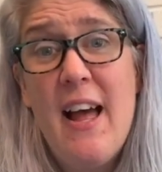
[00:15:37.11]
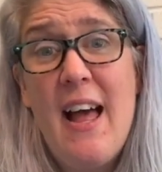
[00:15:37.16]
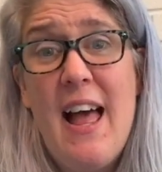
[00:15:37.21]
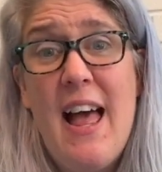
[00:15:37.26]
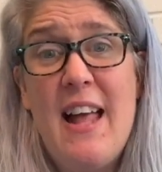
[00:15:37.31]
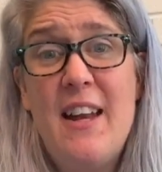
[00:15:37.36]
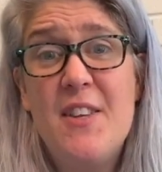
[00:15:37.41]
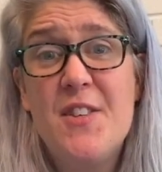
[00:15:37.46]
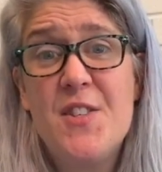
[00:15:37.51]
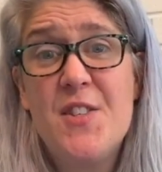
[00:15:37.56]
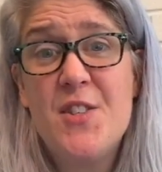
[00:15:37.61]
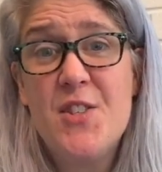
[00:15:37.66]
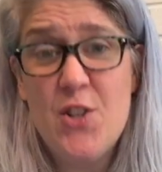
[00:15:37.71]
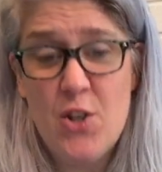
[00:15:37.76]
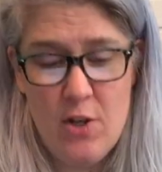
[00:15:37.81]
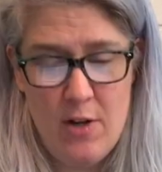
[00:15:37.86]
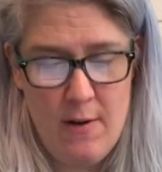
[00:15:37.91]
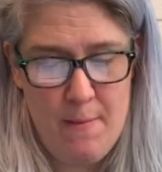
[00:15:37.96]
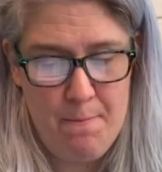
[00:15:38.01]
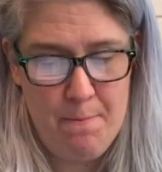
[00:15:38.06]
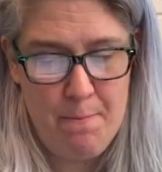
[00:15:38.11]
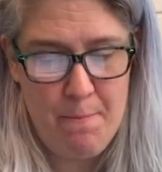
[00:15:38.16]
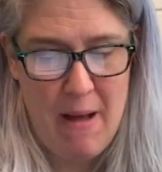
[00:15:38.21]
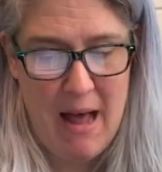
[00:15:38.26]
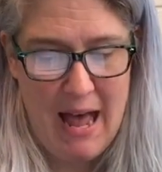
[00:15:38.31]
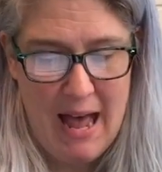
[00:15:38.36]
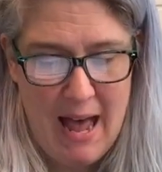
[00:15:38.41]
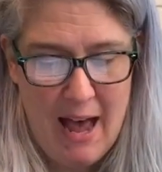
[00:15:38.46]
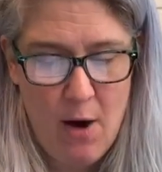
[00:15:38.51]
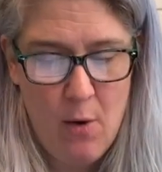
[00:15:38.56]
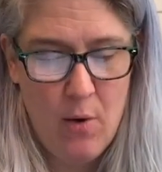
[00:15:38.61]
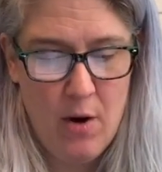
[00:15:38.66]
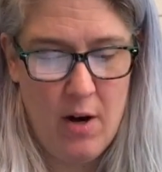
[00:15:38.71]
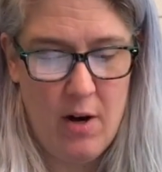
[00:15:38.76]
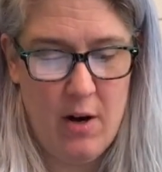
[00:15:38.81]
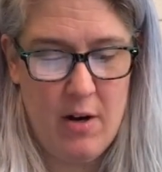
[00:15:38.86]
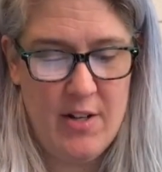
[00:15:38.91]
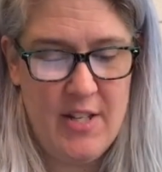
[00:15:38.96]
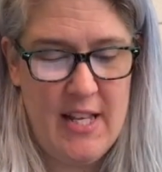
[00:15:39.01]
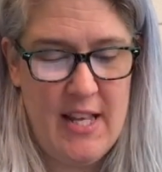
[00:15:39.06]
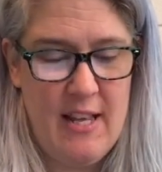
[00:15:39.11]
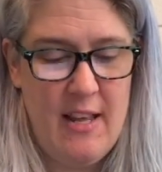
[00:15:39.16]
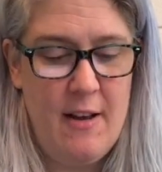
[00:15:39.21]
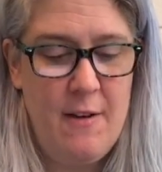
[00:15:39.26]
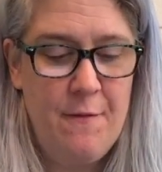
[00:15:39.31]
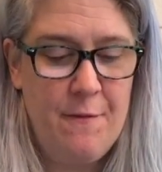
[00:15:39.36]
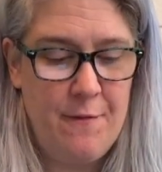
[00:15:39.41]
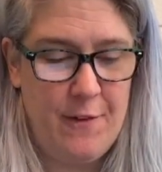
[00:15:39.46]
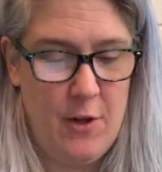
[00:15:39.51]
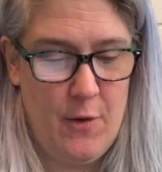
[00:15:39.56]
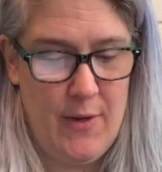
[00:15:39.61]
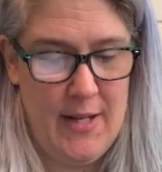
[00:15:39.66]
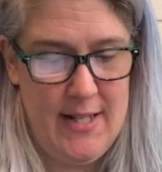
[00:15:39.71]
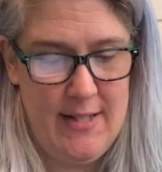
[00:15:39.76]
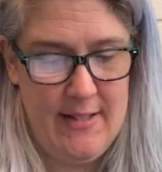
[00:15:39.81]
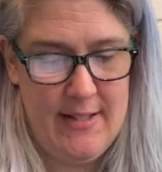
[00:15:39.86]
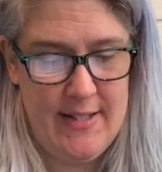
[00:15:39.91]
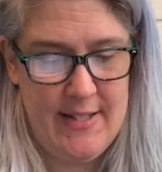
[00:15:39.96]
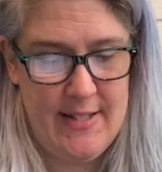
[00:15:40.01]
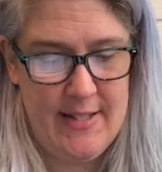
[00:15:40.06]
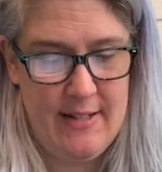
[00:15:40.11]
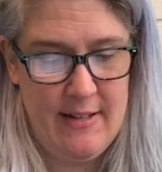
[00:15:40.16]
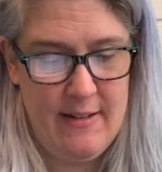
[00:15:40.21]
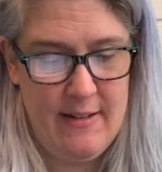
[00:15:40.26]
and a certain power to influence.